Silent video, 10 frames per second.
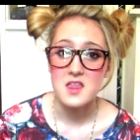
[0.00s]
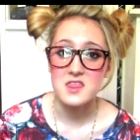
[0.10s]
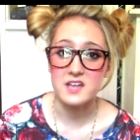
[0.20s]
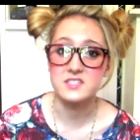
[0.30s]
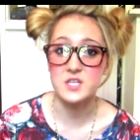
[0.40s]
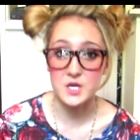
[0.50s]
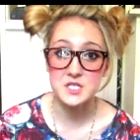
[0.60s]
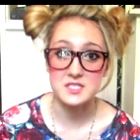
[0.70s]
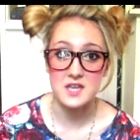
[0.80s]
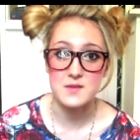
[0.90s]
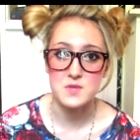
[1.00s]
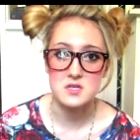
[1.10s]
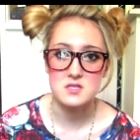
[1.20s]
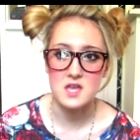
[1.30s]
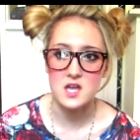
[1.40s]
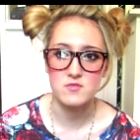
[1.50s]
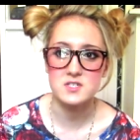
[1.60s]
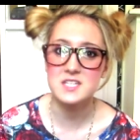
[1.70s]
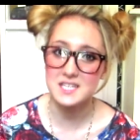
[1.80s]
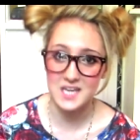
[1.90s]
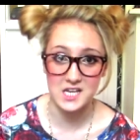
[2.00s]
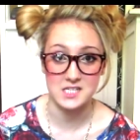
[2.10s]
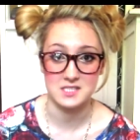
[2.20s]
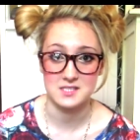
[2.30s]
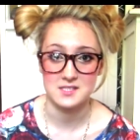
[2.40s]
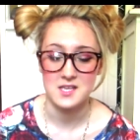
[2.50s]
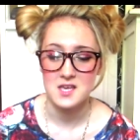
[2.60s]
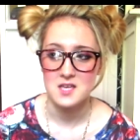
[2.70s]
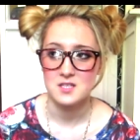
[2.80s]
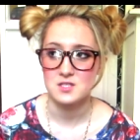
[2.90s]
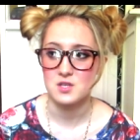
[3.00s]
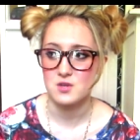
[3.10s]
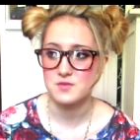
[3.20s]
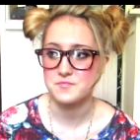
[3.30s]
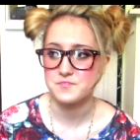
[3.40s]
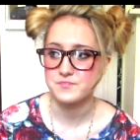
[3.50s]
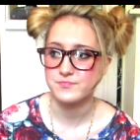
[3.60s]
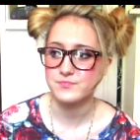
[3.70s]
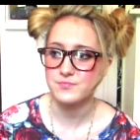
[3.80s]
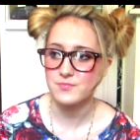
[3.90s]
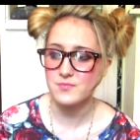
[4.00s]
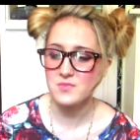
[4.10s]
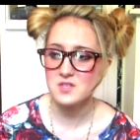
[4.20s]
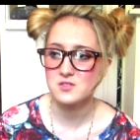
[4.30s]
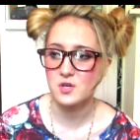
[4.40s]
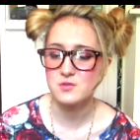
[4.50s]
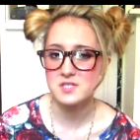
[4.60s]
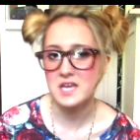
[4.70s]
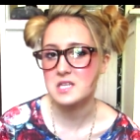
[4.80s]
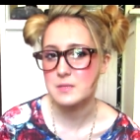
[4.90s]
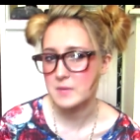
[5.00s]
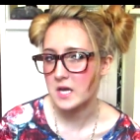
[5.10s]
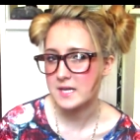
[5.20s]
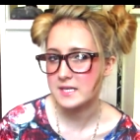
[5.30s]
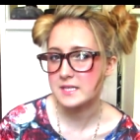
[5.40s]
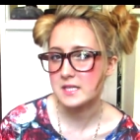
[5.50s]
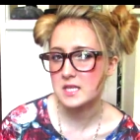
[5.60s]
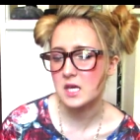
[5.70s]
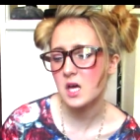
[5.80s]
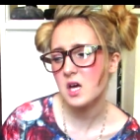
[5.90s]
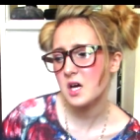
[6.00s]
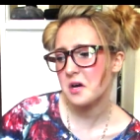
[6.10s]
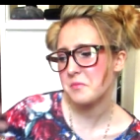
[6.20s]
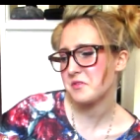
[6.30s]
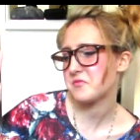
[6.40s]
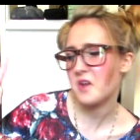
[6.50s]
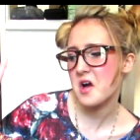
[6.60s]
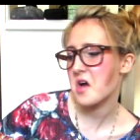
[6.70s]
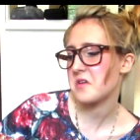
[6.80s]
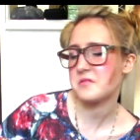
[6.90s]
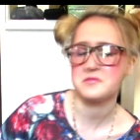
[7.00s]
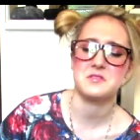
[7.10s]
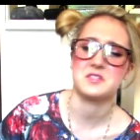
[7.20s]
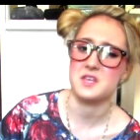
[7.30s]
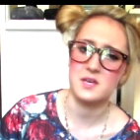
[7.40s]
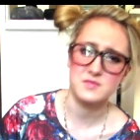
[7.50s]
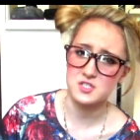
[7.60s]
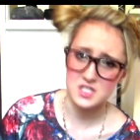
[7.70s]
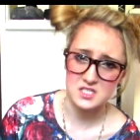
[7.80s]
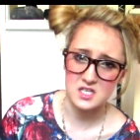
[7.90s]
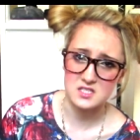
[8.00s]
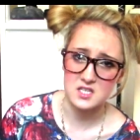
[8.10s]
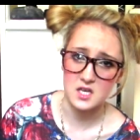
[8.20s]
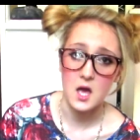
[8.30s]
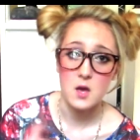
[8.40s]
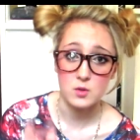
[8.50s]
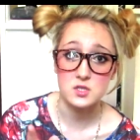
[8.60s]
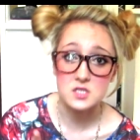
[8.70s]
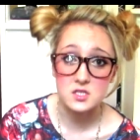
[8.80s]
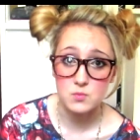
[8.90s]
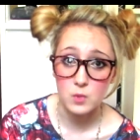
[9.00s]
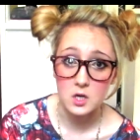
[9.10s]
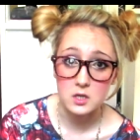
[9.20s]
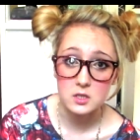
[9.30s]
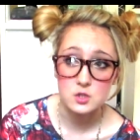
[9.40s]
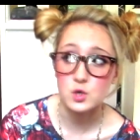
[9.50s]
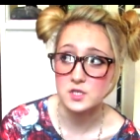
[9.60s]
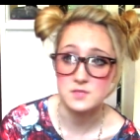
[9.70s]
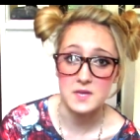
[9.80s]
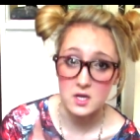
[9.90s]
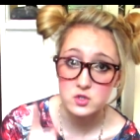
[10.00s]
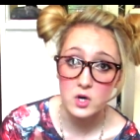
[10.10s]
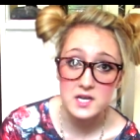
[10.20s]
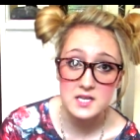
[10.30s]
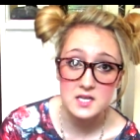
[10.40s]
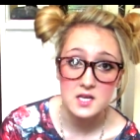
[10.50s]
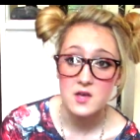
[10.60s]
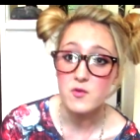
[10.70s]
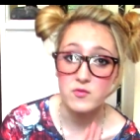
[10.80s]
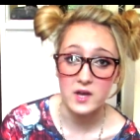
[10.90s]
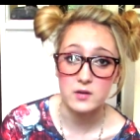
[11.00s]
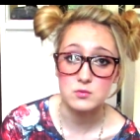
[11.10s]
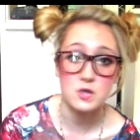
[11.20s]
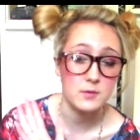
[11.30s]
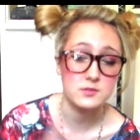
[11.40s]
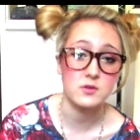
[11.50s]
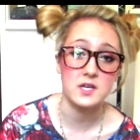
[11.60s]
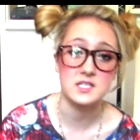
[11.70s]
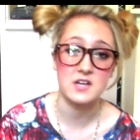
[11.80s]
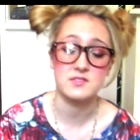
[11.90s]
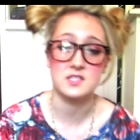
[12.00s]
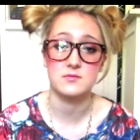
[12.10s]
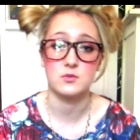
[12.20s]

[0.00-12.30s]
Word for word: That's an understatement. They are ridiculous. So don't take them lightly and think, oh, I'll be fine, I'll do the same as GCSE, because it doesn't work. Trust me, I tried it, failed, almost got kicked out sixth